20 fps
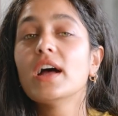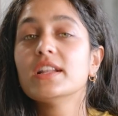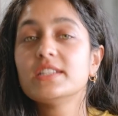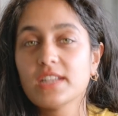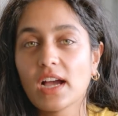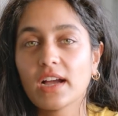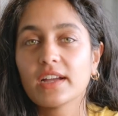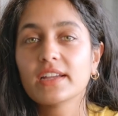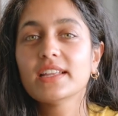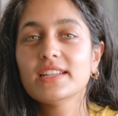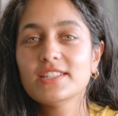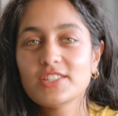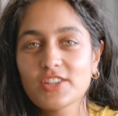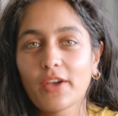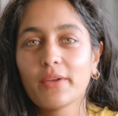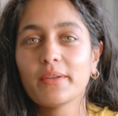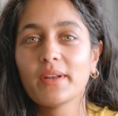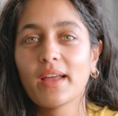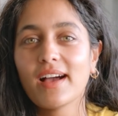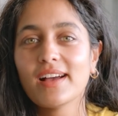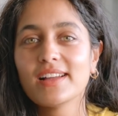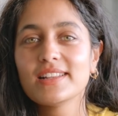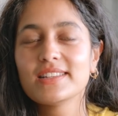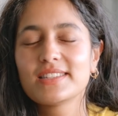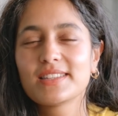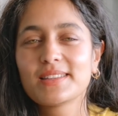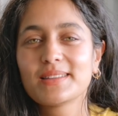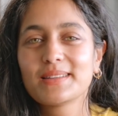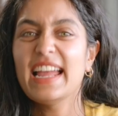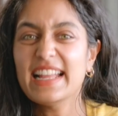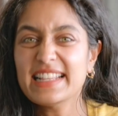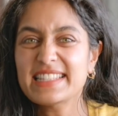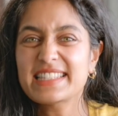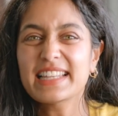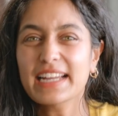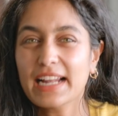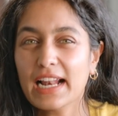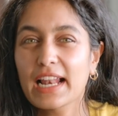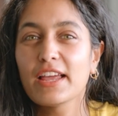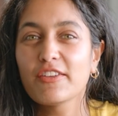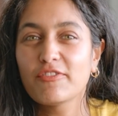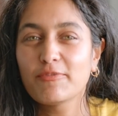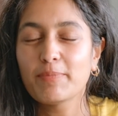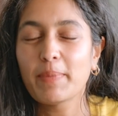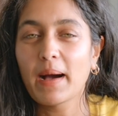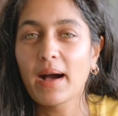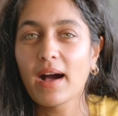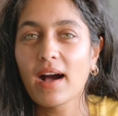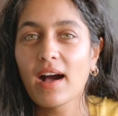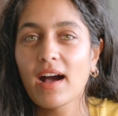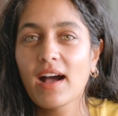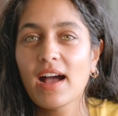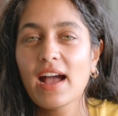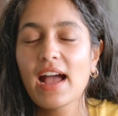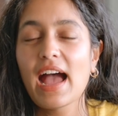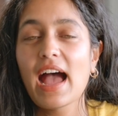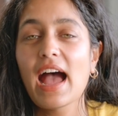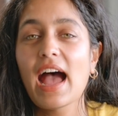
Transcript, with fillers: a Dunkin' Donut. It's the Clif bar